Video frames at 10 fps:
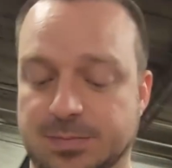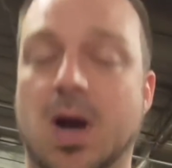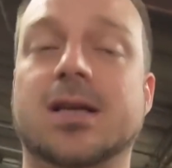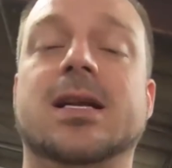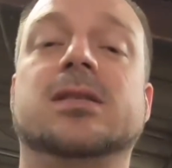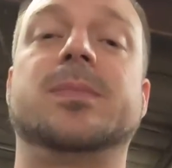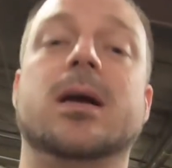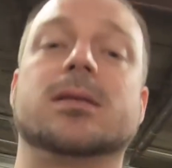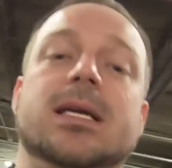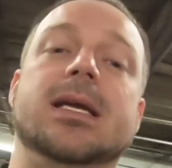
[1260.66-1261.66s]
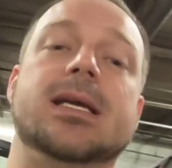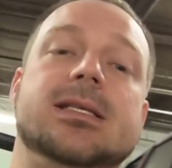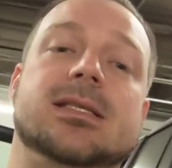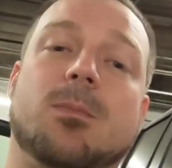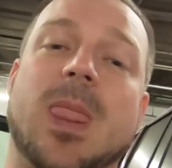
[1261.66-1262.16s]
ProjectSPL
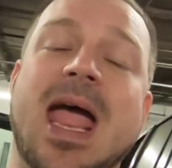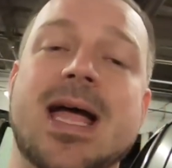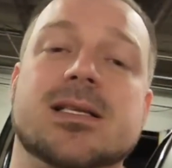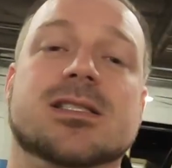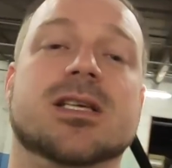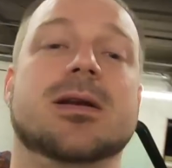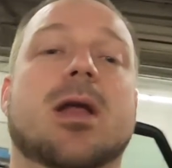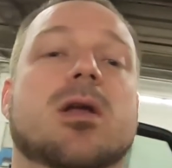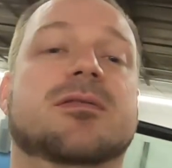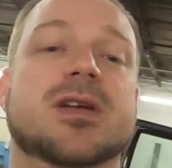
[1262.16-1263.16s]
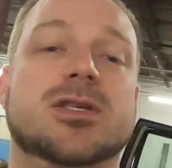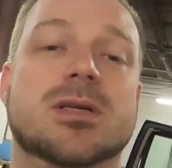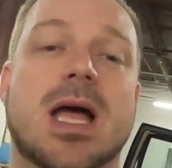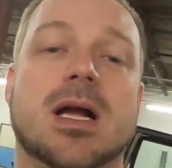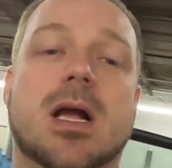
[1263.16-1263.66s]
tees at
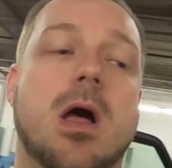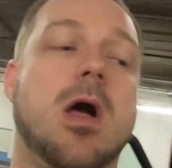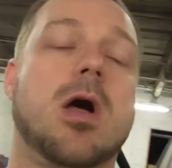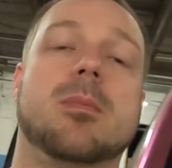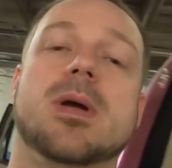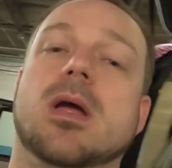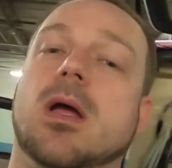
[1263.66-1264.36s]
sundownunofficial.com.